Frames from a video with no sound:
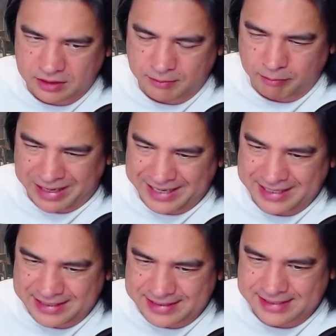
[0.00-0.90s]
by
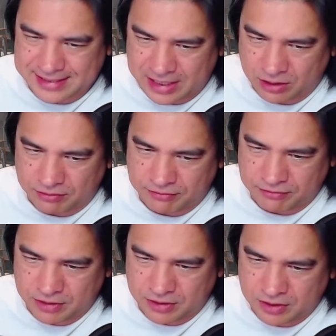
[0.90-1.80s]
itself,
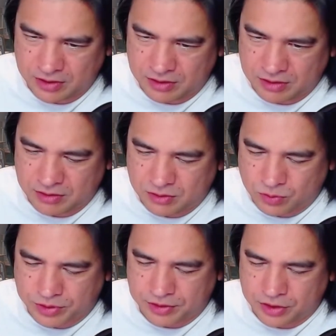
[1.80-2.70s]

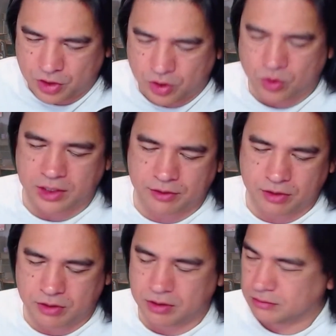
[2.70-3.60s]
with no
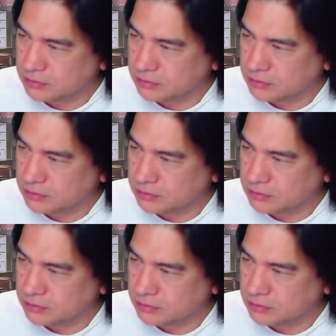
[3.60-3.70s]
other